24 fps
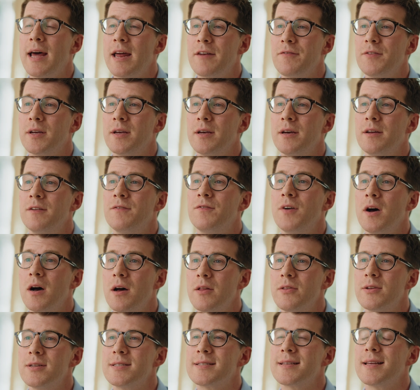advocate for
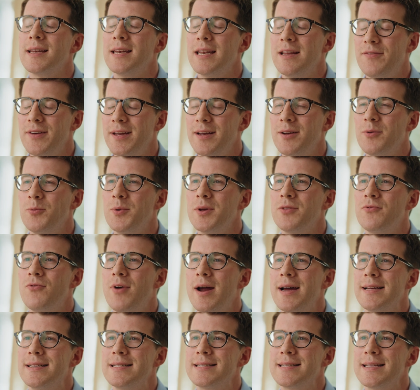others living with
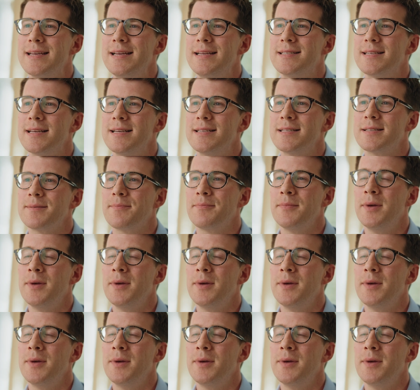rare diseases.